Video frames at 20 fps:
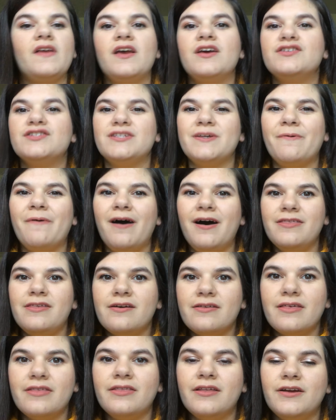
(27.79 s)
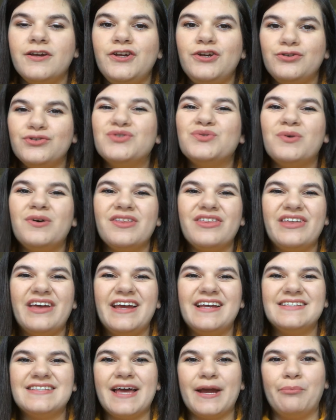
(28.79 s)
So other than the usual
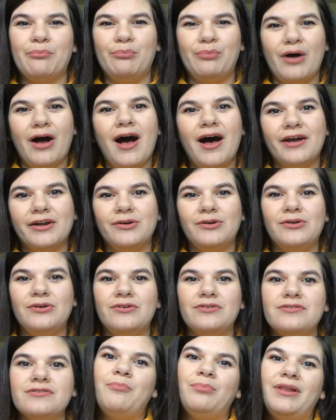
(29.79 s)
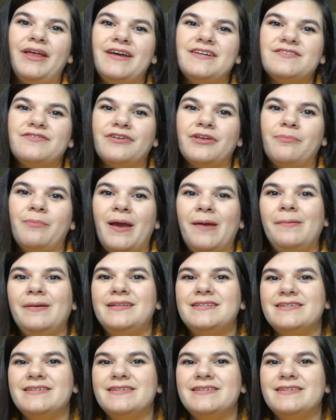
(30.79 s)
things like bottles, place for the baby to